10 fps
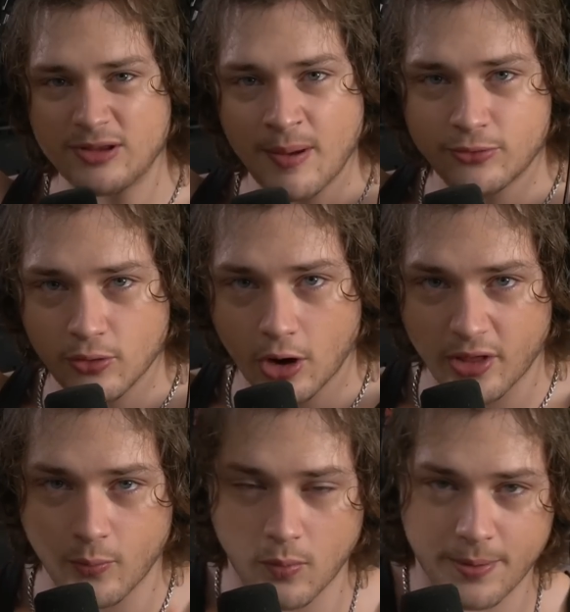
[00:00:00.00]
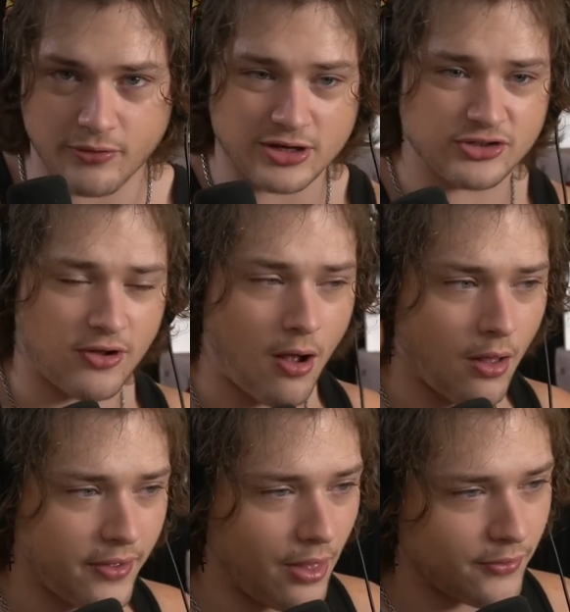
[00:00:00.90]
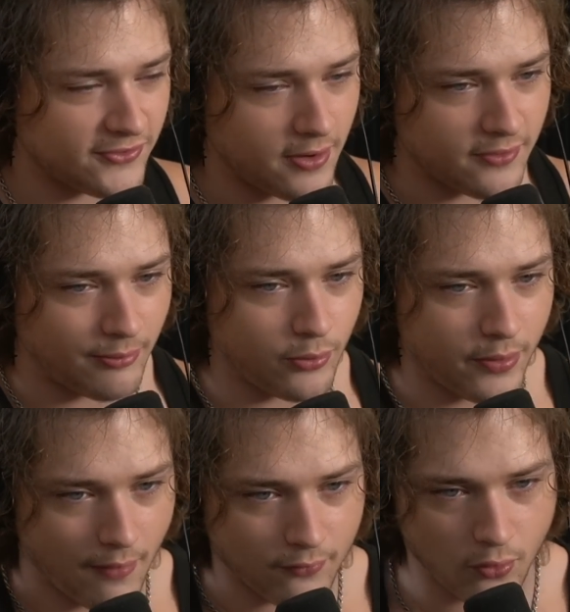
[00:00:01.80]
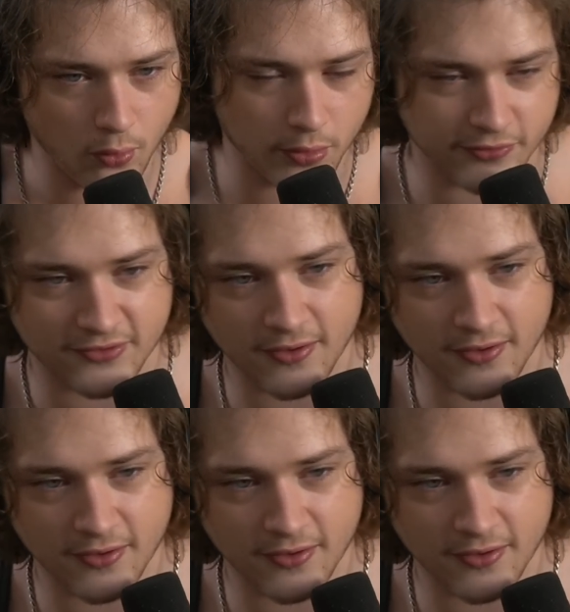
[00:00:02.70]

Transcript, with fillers: me two to get early One Piece reactions. All the other series I'm doing, of course.